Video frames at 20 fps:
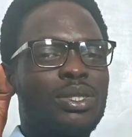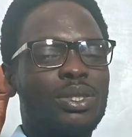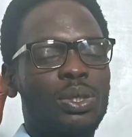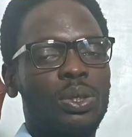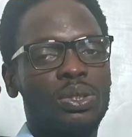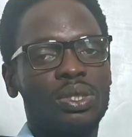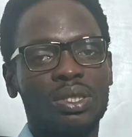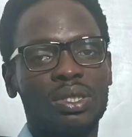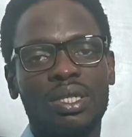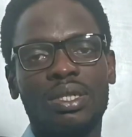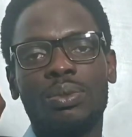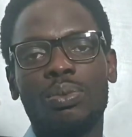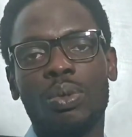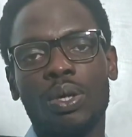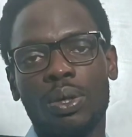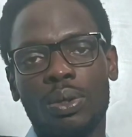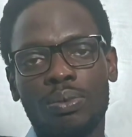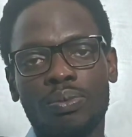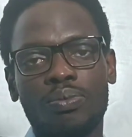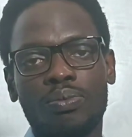your trade well.
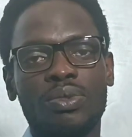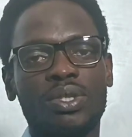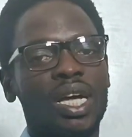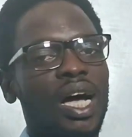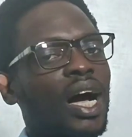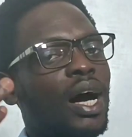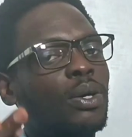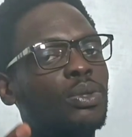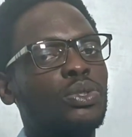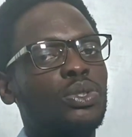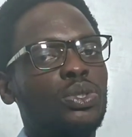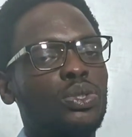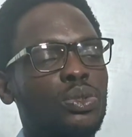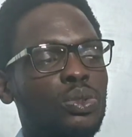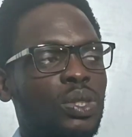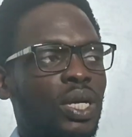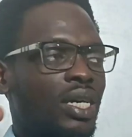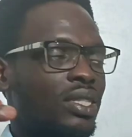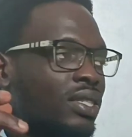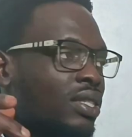How do you do
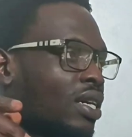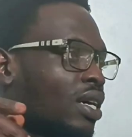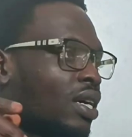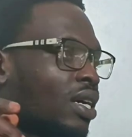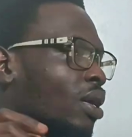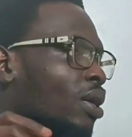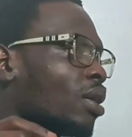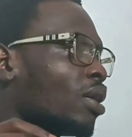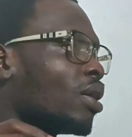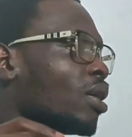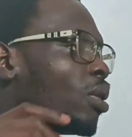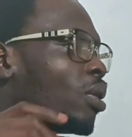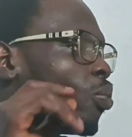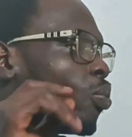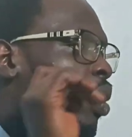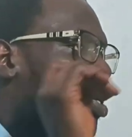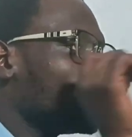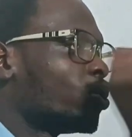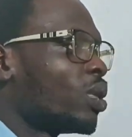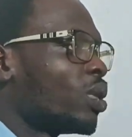that?
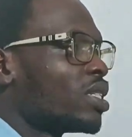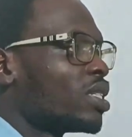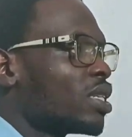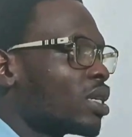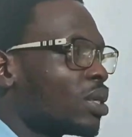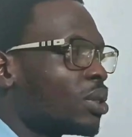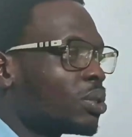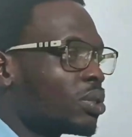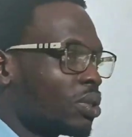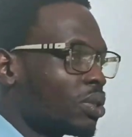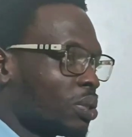When you execute your